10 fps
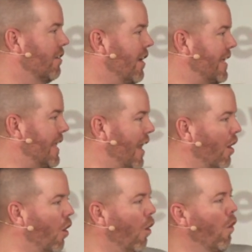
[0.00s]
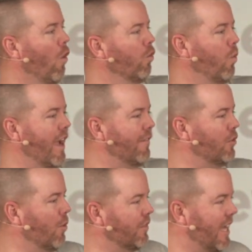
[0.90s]
Like that old way of
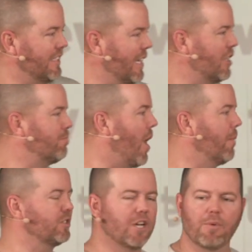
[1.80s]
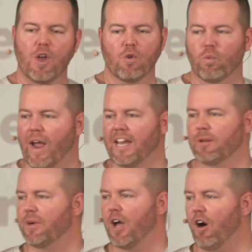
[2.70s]
doing things. It just pops up randomly.